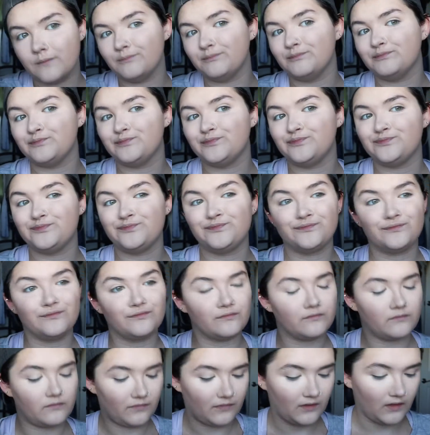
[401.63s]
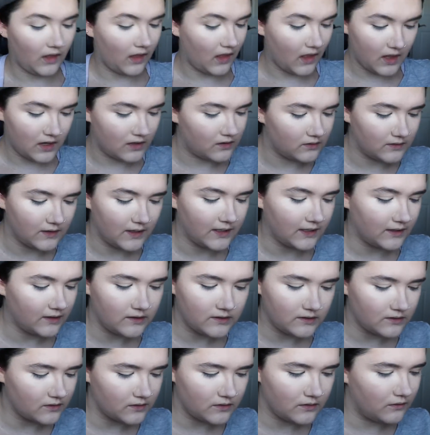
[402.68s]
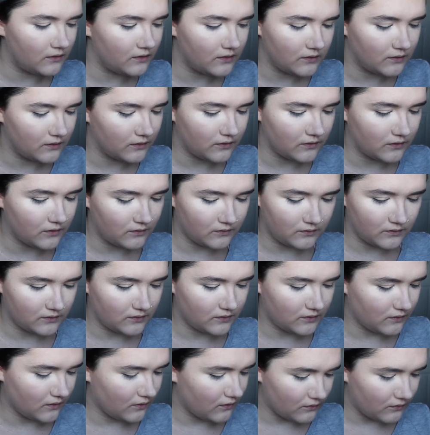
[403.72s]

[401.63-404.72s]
I don't like it. No, no, no, no, no, no, no,